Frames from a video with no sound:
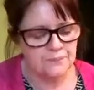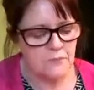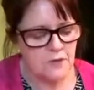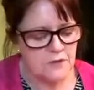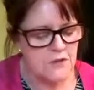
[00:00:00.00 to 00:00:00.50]

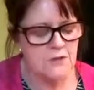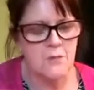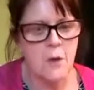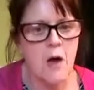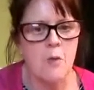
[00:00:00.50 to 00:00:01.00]
So it's
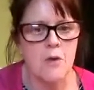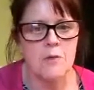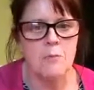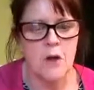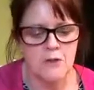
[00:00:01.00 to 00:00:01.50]
a part 1
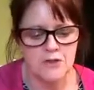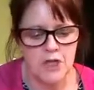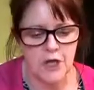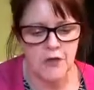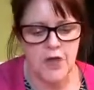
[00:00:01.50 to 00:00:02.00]
and part
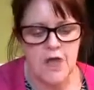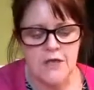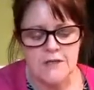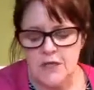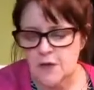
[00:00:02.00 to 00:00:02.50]
2.
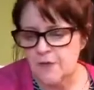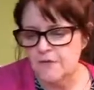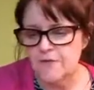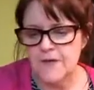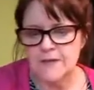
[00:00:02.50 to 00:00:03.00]
So if
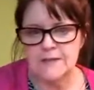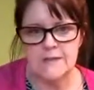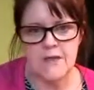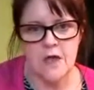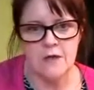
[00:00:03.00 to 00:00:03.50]
you fancy
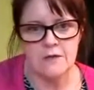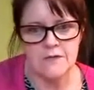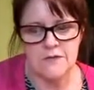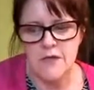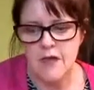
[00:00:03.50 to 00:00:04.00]

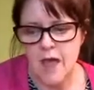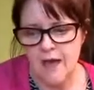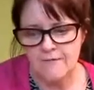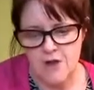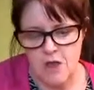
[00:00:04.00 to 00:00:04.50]
those,
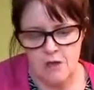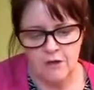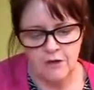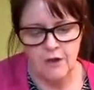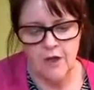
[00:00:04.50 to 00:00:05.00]
have a look
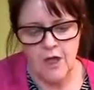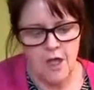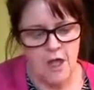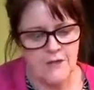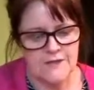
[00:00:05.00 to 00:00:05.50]

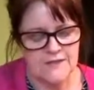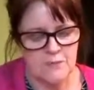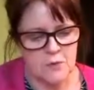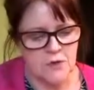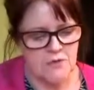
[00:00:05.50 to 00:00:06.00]
and see
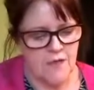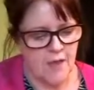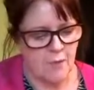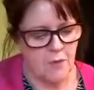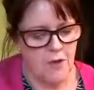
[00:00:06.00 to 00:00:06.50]
what you
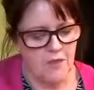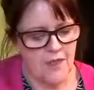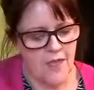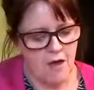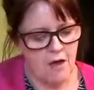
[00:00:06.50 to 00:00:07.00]
think. But
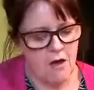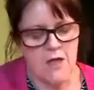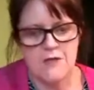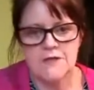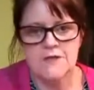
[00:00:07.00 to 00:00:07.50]
they are
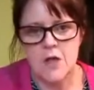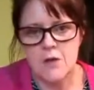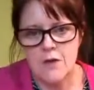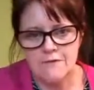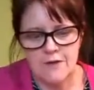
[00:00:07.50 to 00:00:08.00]
so
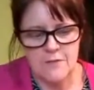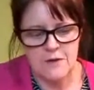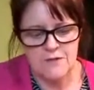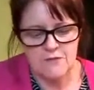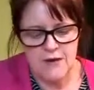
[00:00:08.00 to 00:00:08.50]
lovely. I mean,
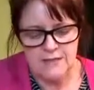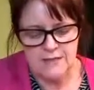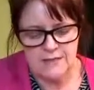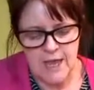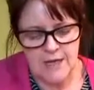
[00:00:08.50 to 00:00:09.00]
if you're
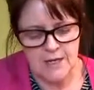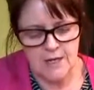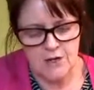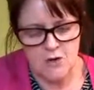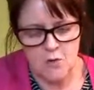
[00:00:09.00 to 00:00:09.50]

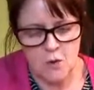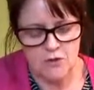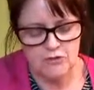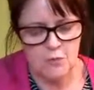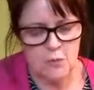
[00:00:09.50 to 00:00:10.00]
entertaining and you're
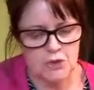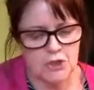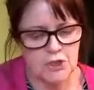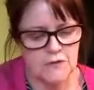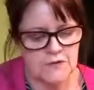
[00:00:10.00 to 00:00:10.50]
wondering what to
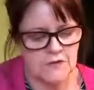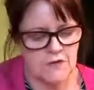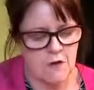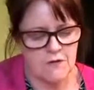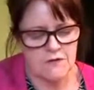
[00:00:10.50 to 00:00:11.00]
do as a
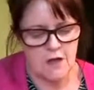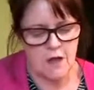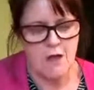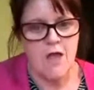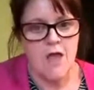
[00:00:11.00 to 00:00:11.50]
starter,